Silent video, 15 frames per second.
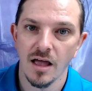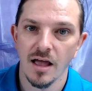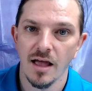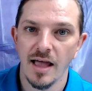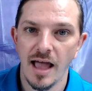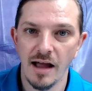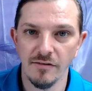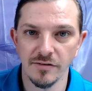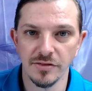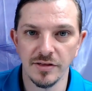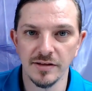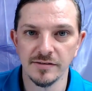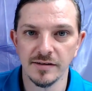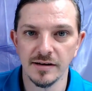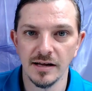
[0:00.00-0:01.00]

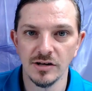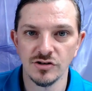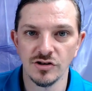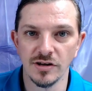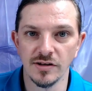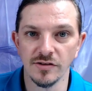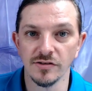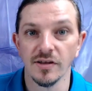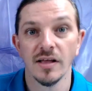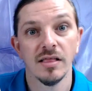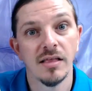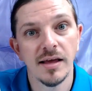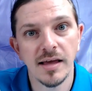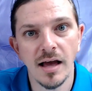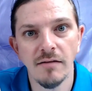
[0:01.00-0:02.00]
everything's in inches,
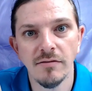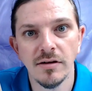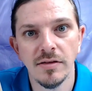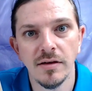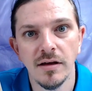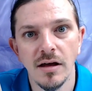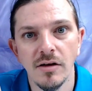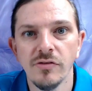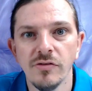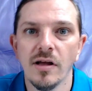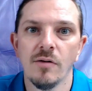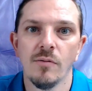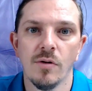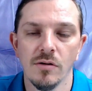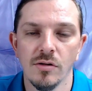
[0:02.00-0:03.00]
like everything else
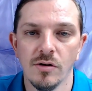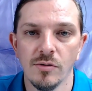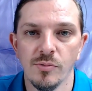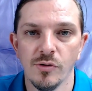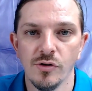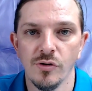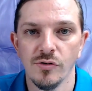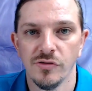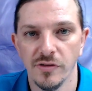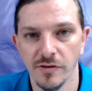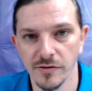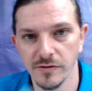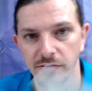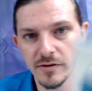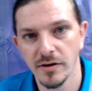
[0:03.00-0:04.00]
that Warlord
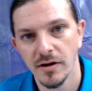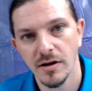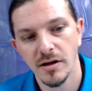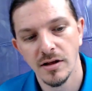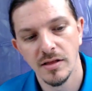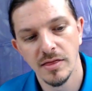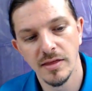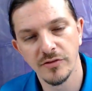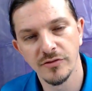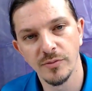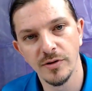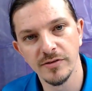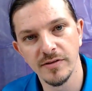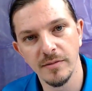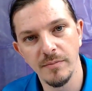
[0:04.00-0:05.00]
produces. This
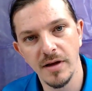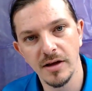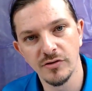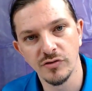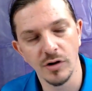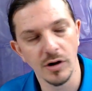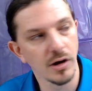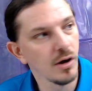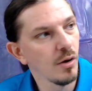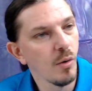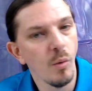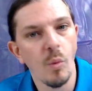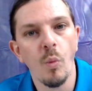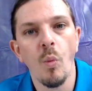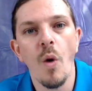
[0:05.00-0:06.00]
one's in metric.
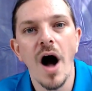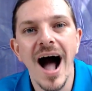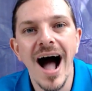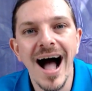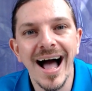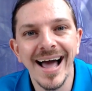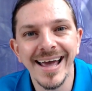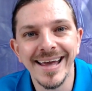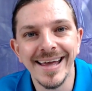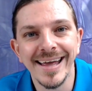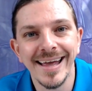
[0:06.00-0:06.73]
Why?